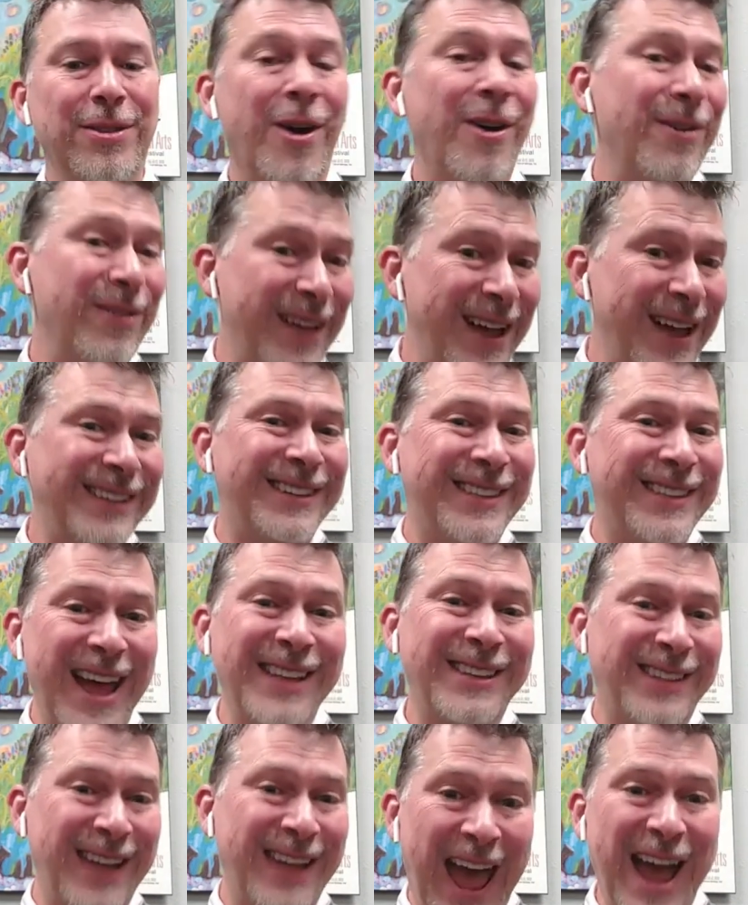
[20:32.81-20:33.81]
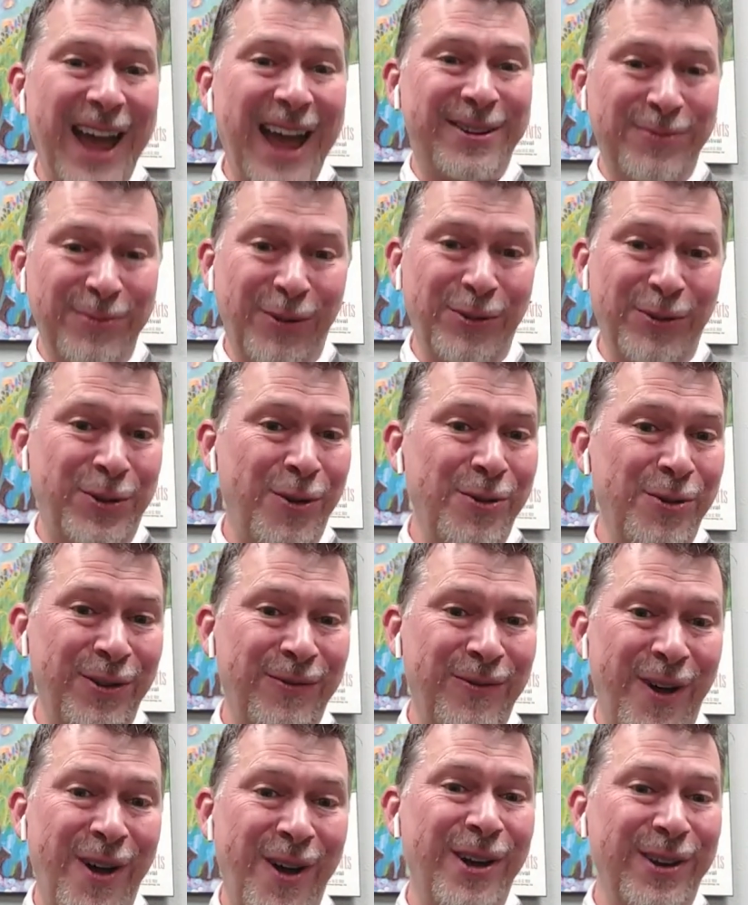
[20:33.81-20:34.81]
No, that's actual total
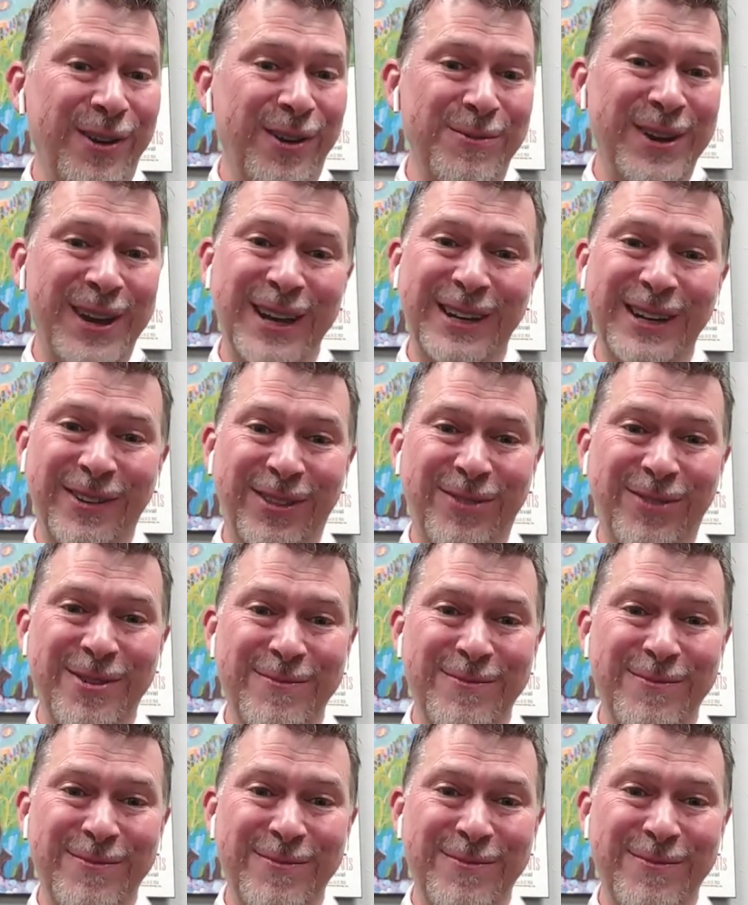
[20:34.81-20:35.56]
volume. You get the 3